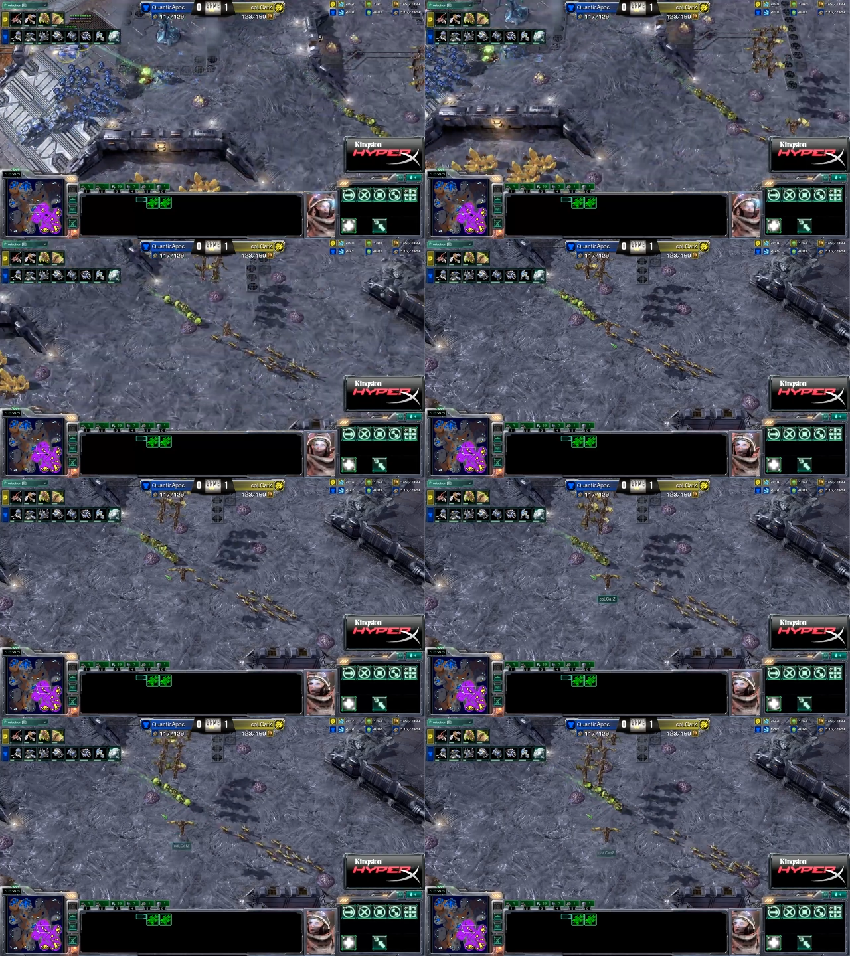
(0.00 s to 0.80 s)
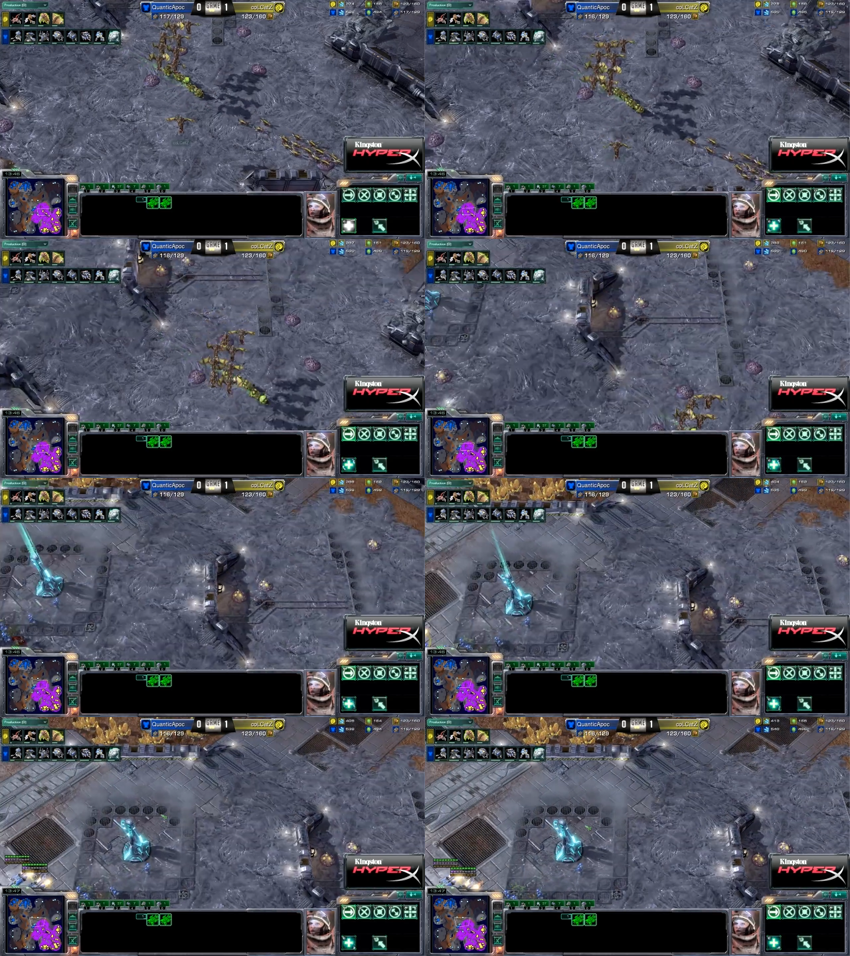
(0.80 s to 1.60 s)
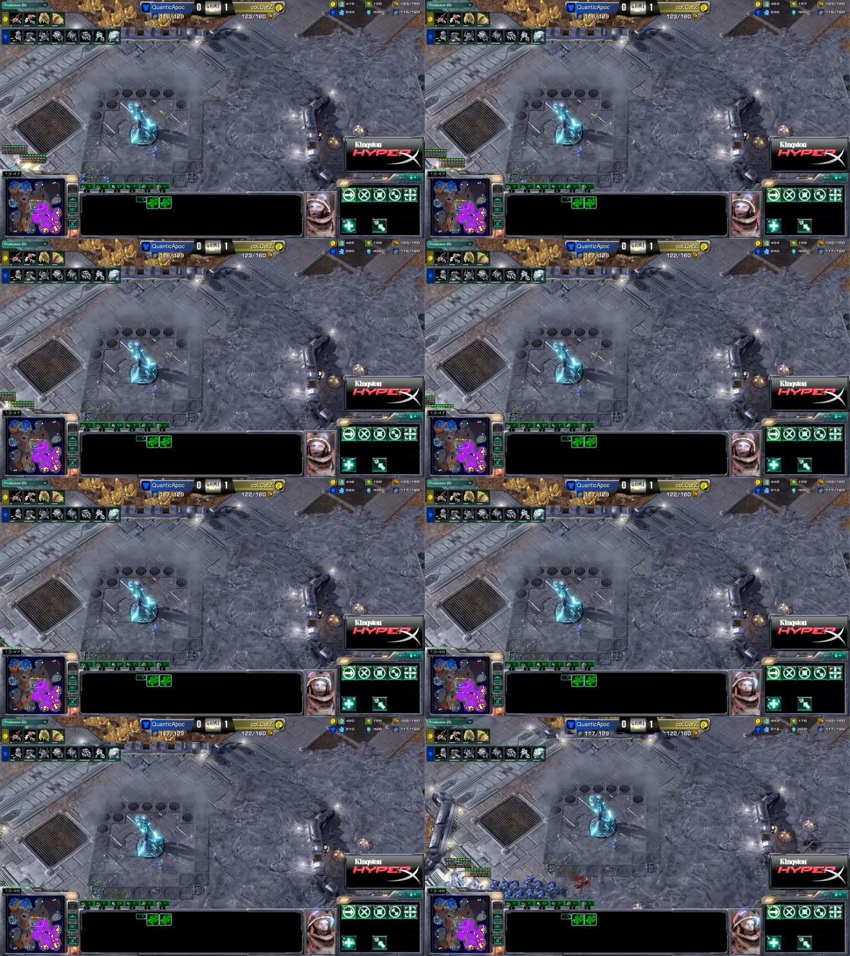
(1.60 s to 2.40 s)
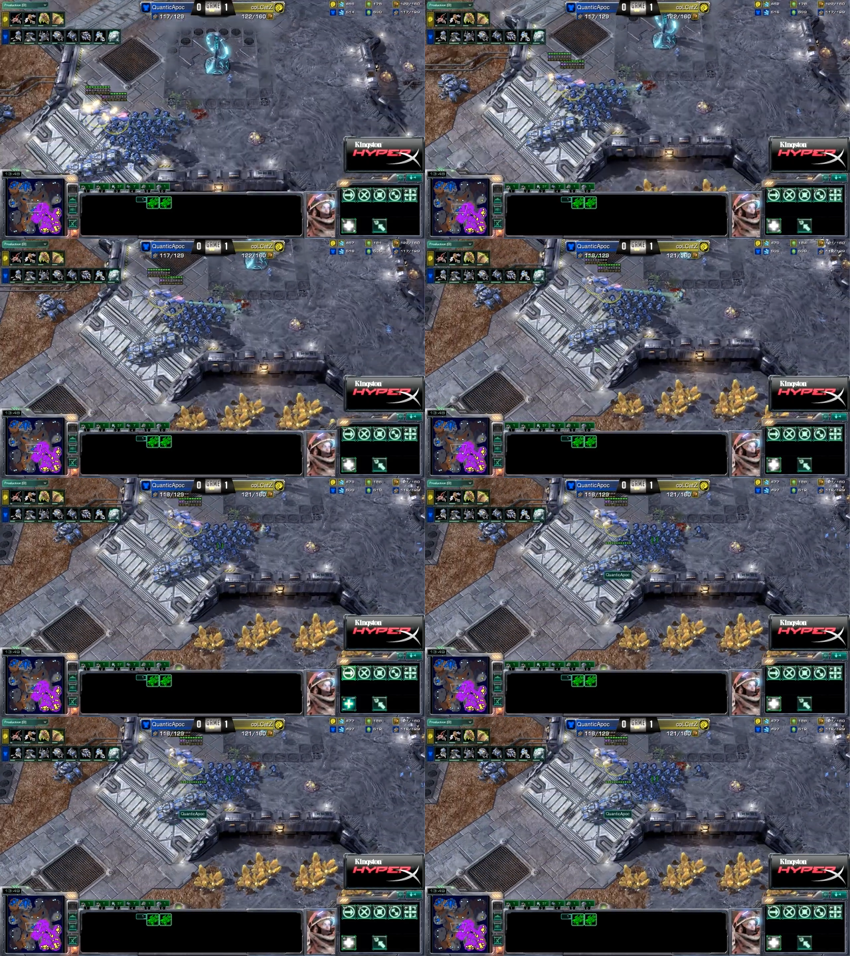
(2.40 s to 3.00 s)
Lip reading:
[unreadable: no face in view]